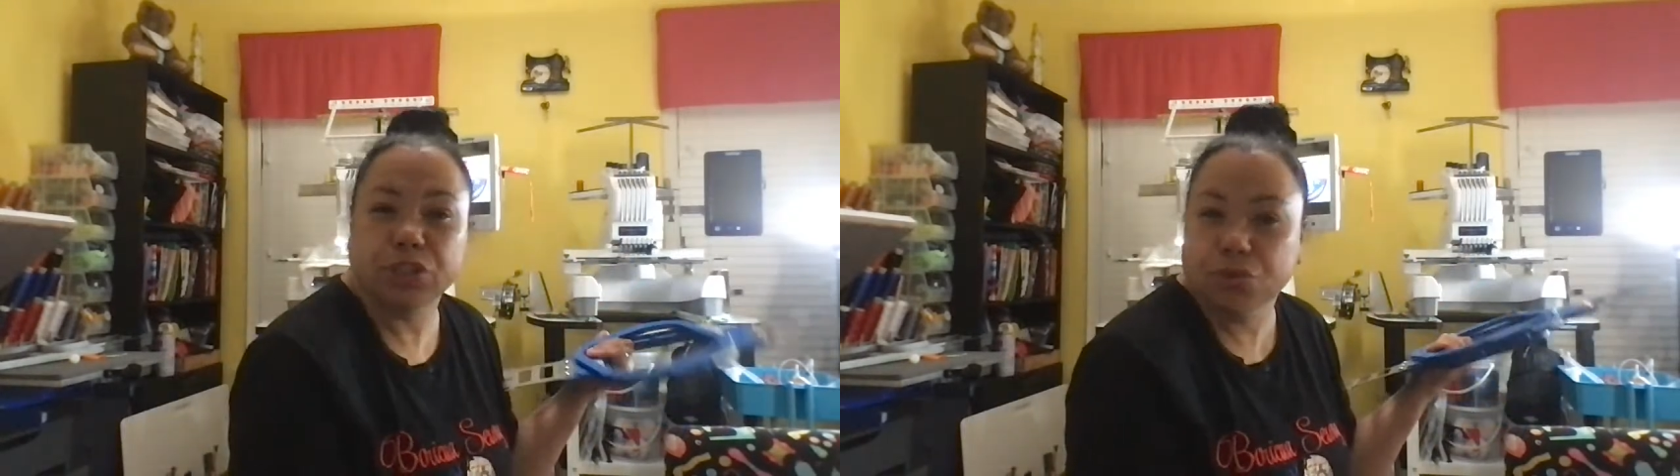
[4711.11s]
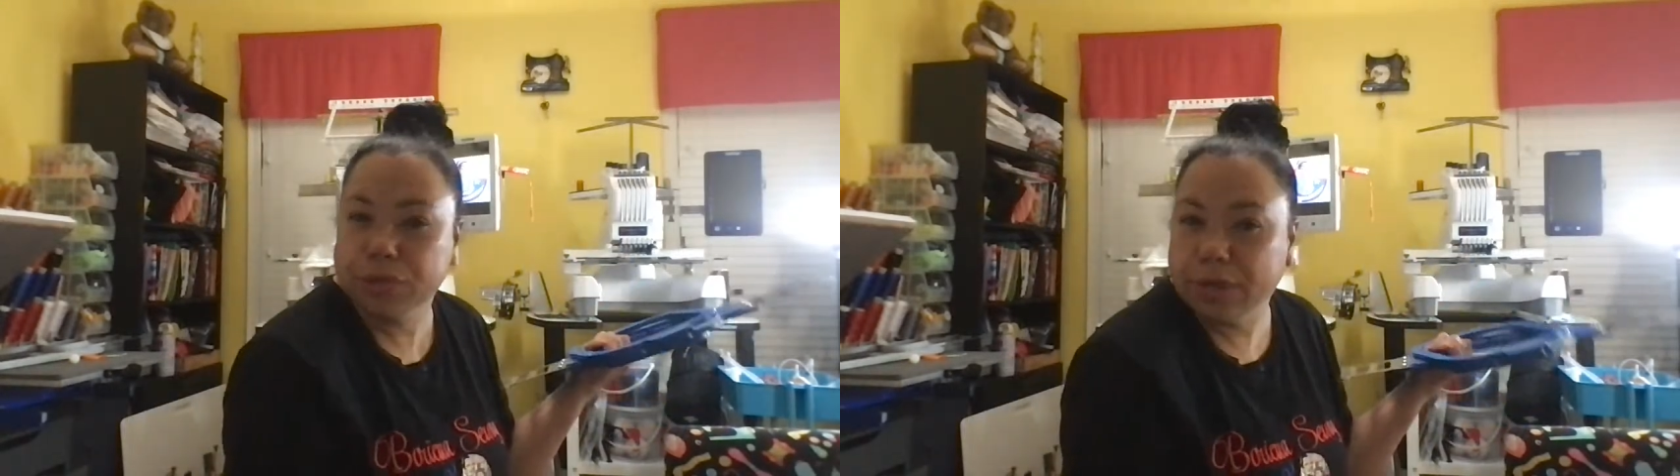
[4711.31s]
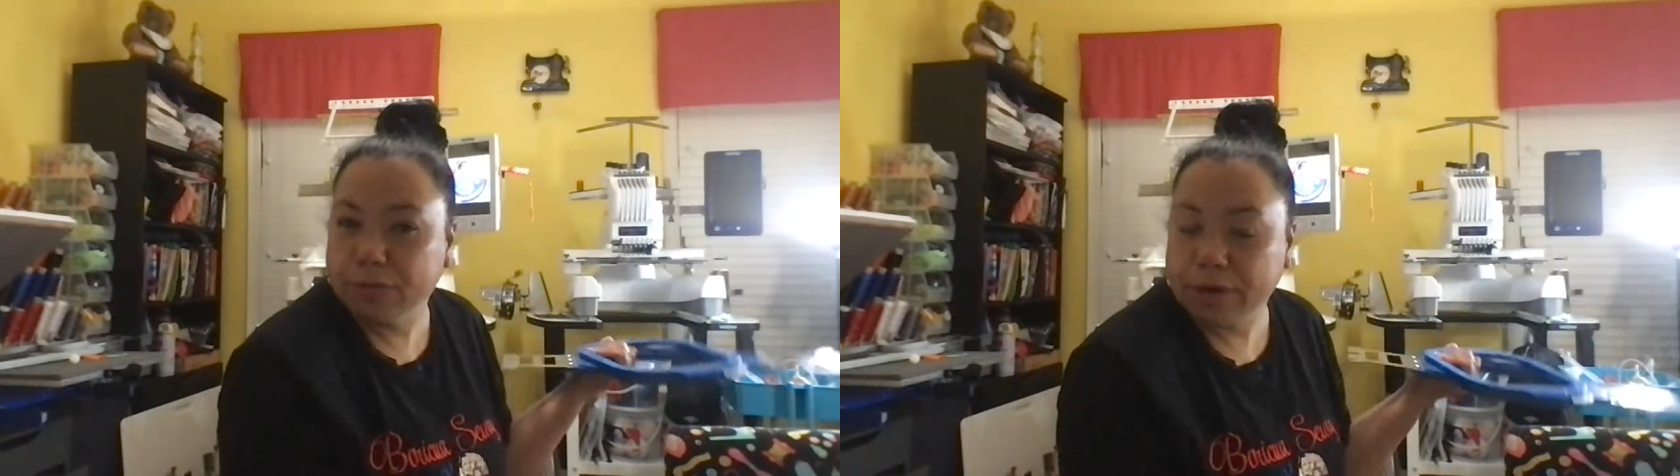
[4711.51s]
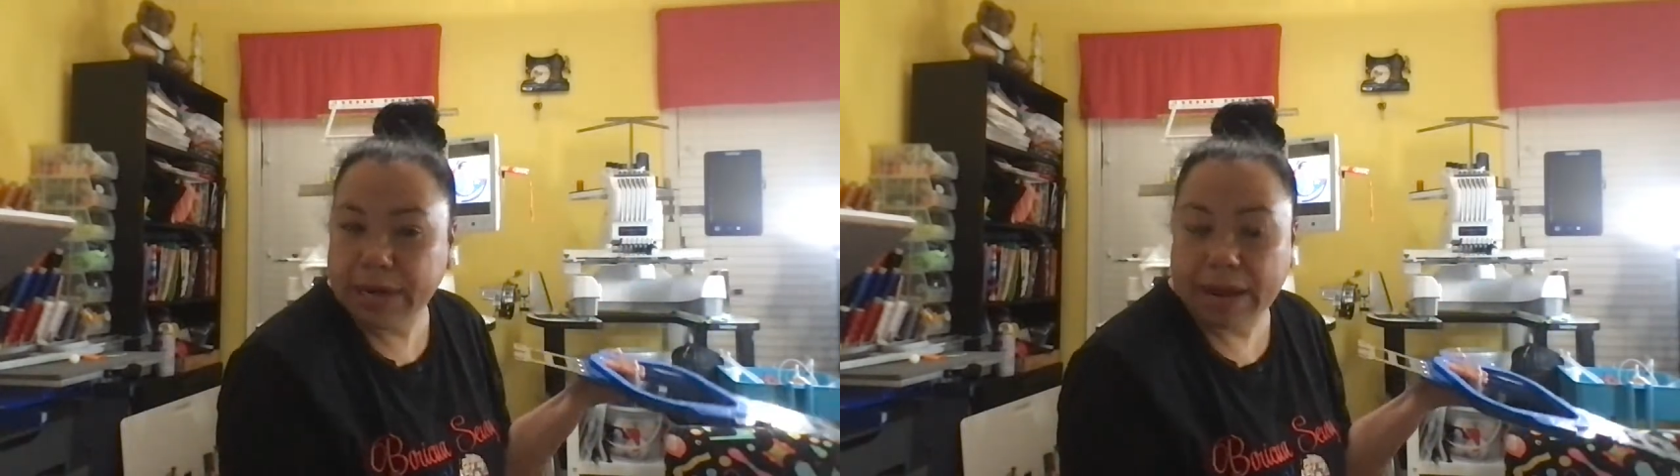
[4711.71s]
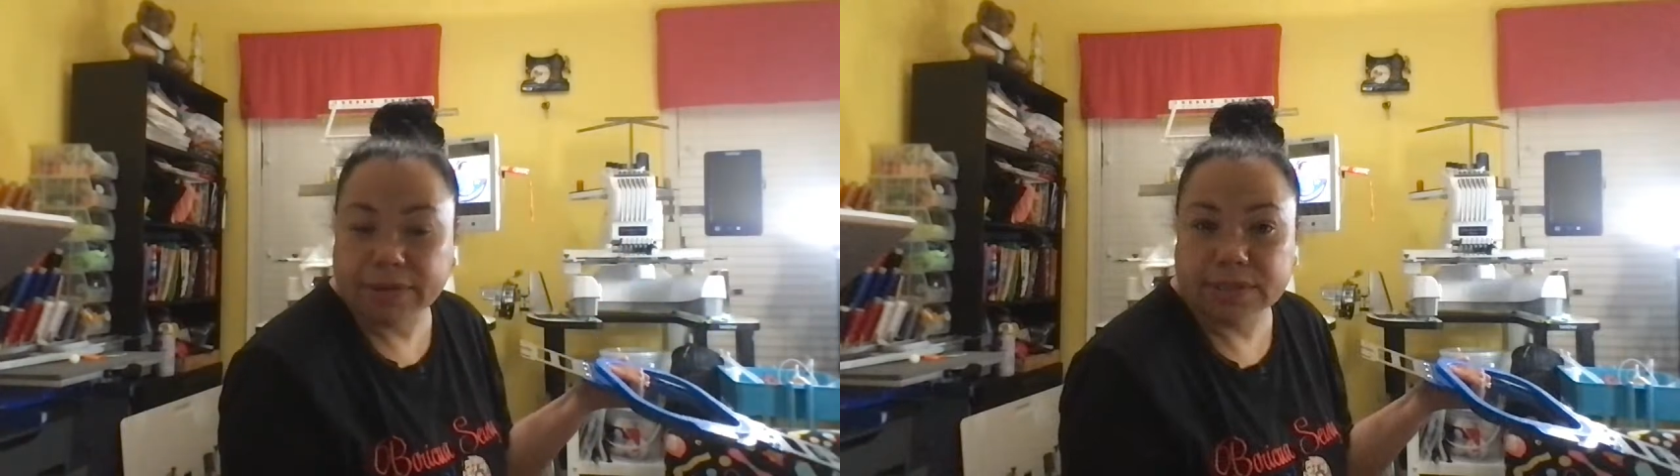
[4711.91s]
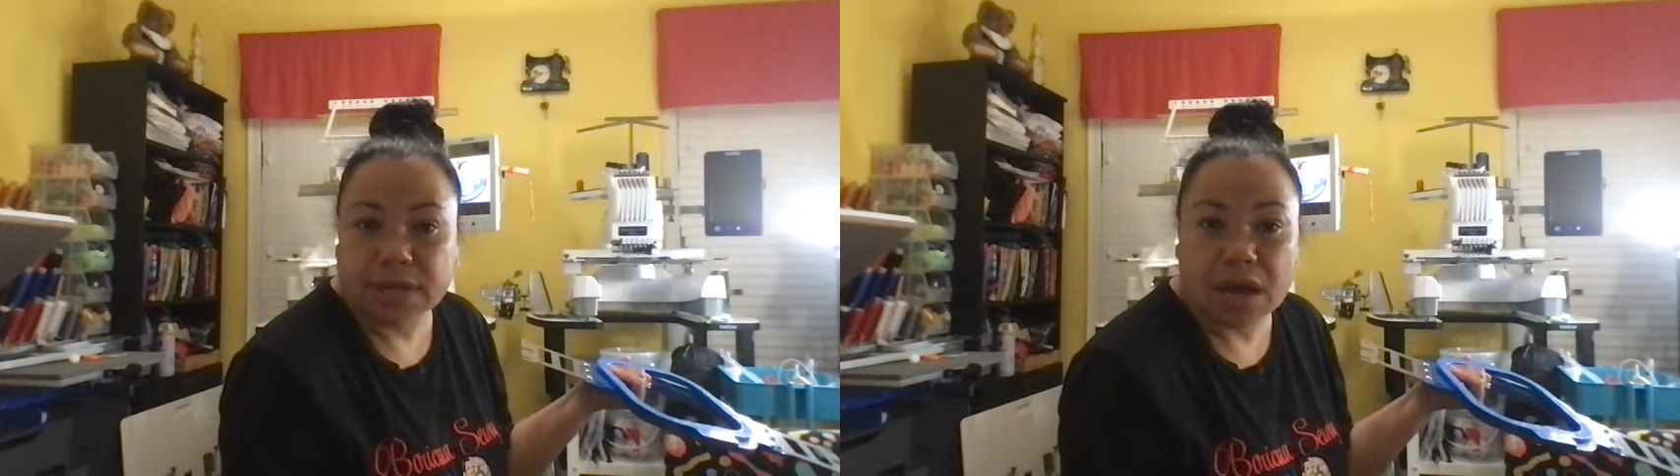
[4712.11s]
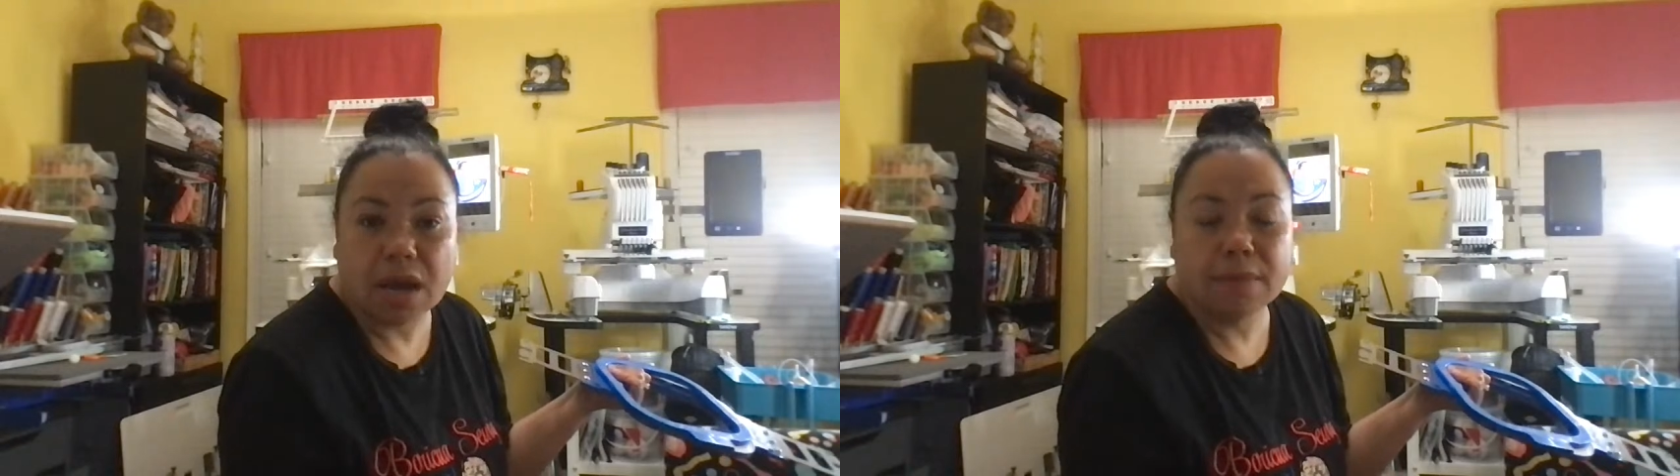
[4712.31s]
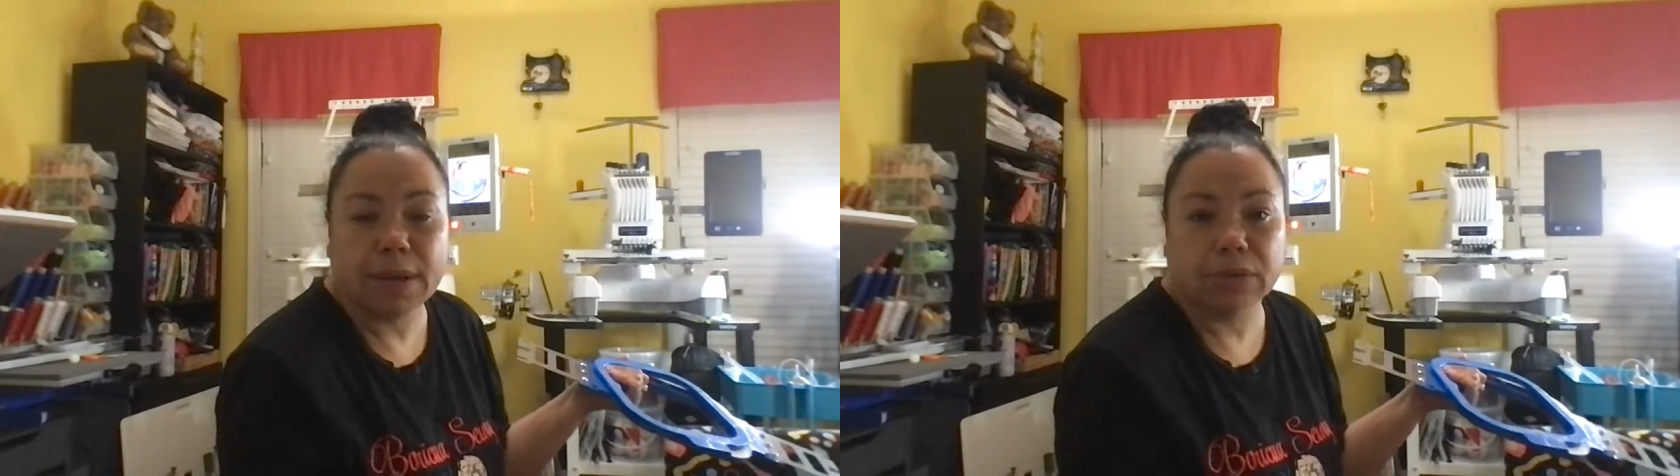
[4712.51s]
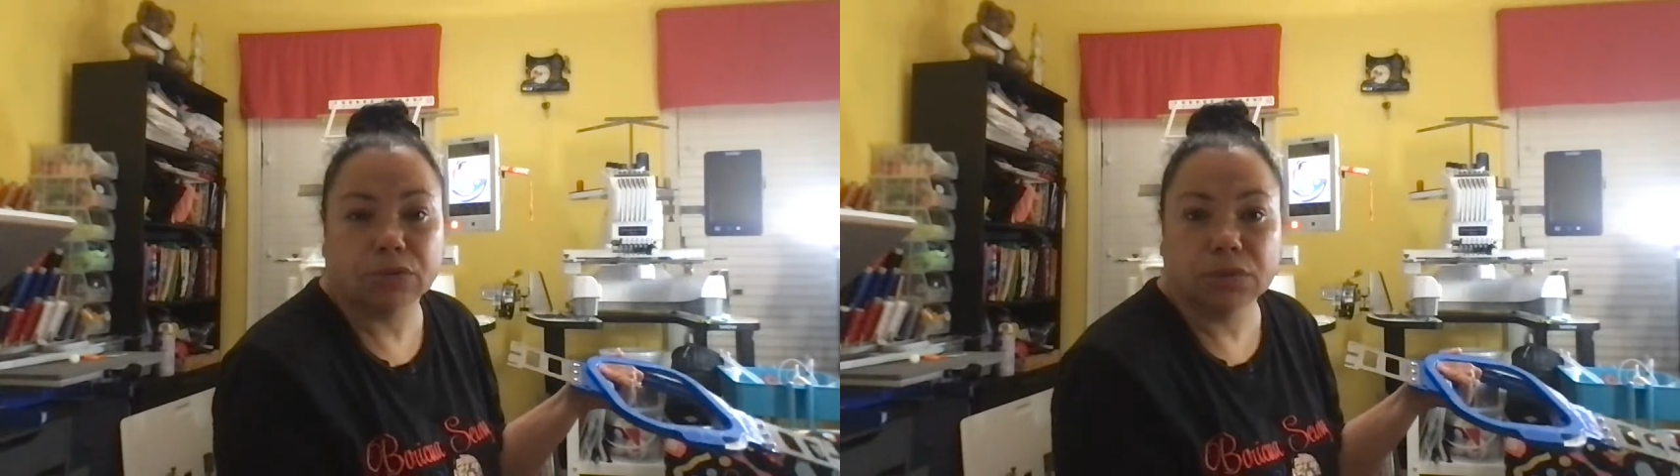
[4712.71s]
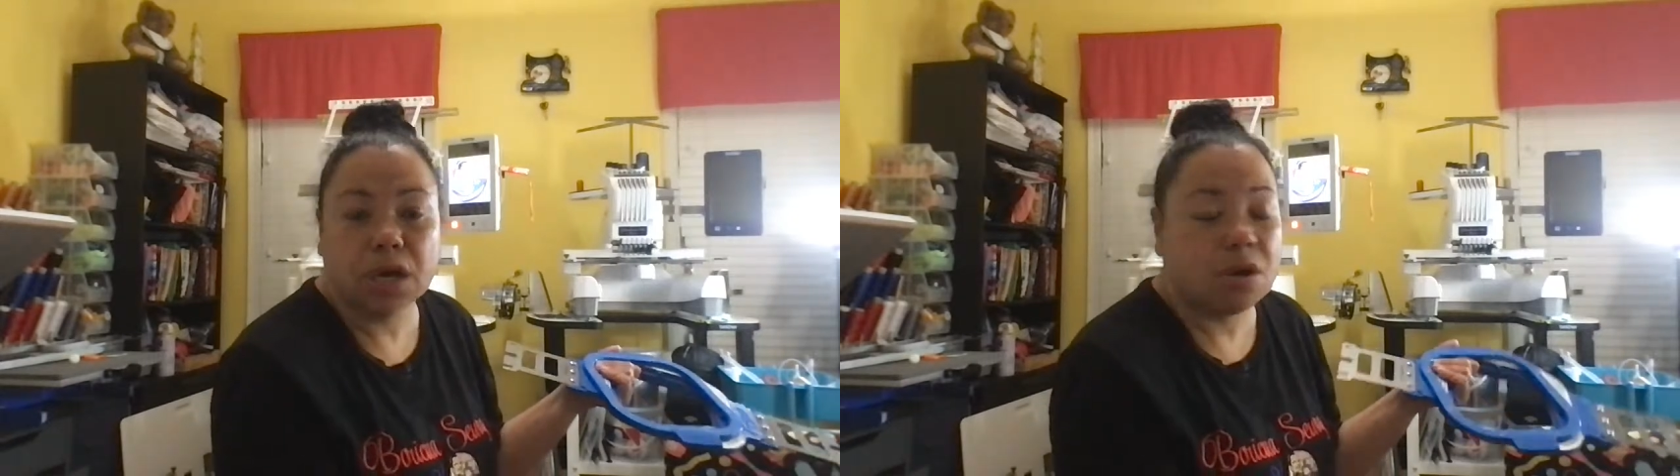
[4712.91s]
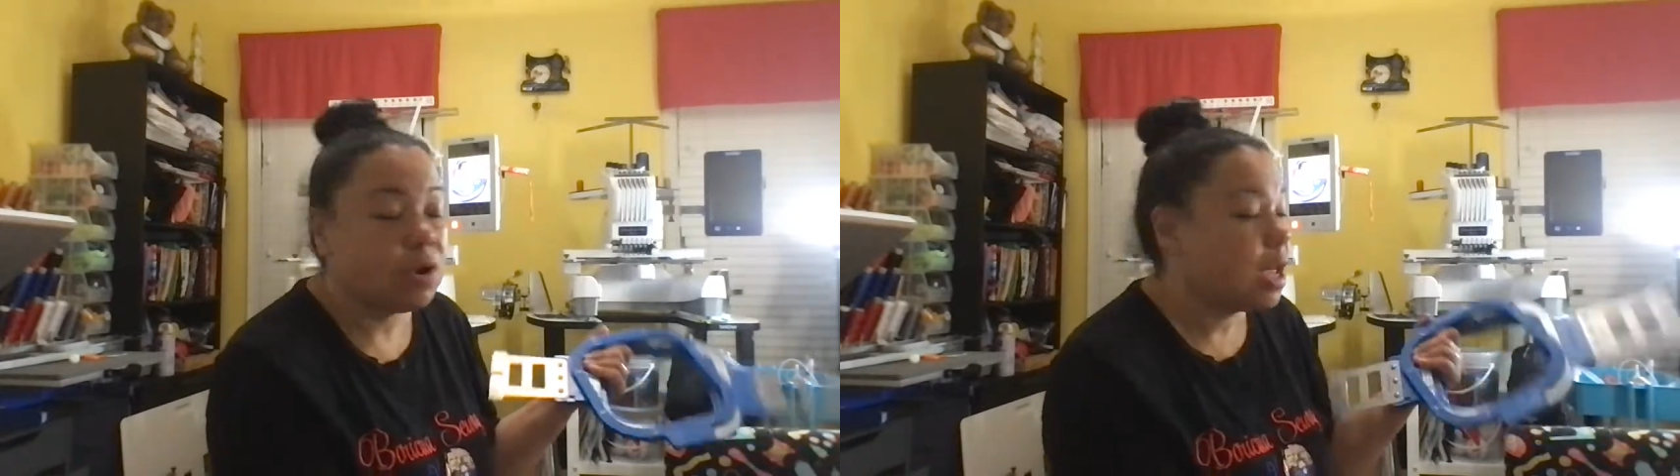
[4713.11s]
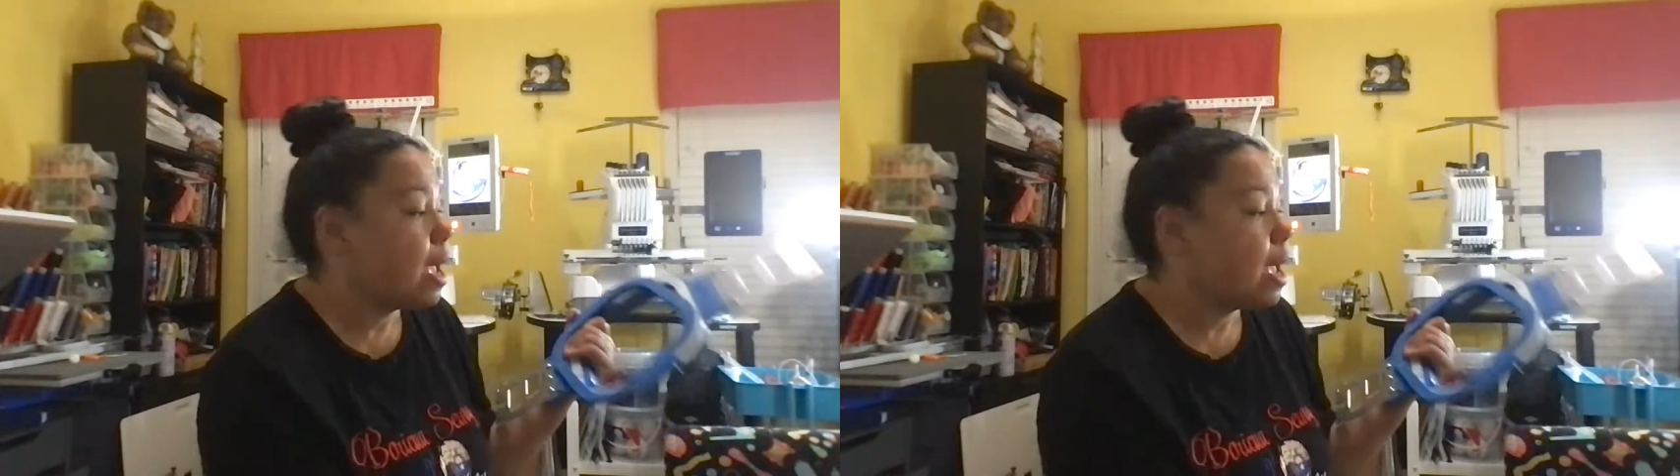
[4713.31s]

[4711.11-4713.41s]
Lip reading: do they run out in time? I don't know.